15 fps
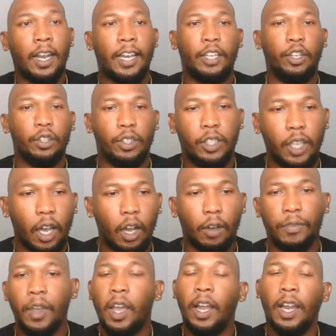like
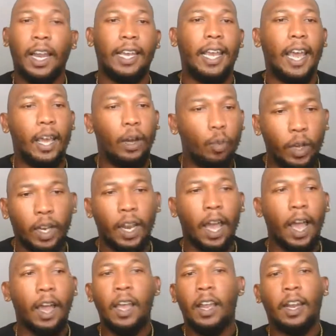yourself, like Ed
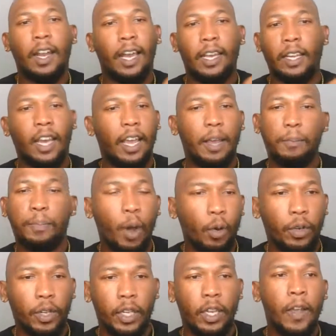Willock, like
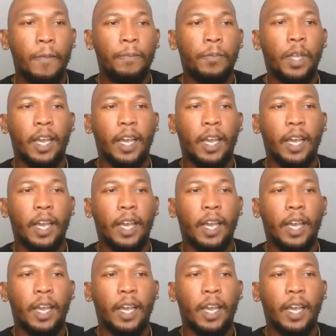Bodie,